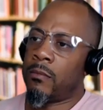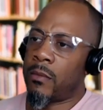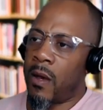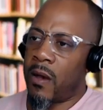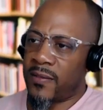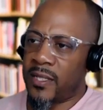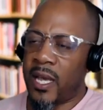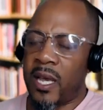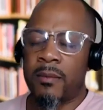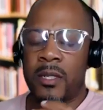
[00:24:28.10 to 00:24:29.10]

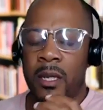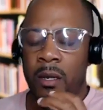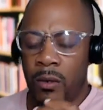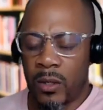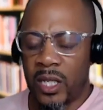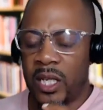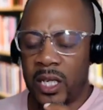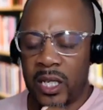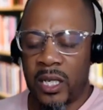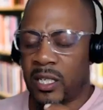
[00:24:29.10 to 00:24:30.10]
oftentimes they're only
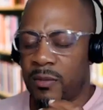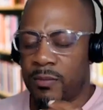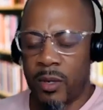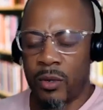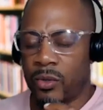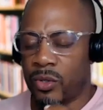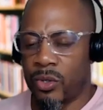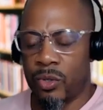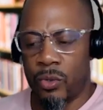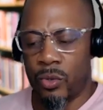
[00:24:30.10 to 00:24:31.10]
getting exposed
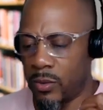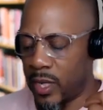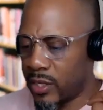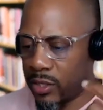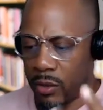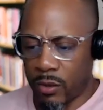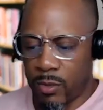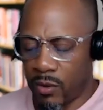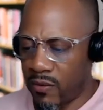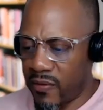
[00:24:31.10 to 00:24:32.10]
to external
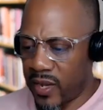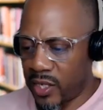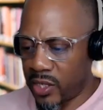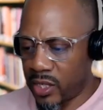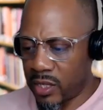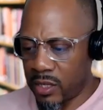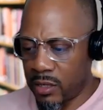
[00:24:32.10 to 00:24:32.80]
motivation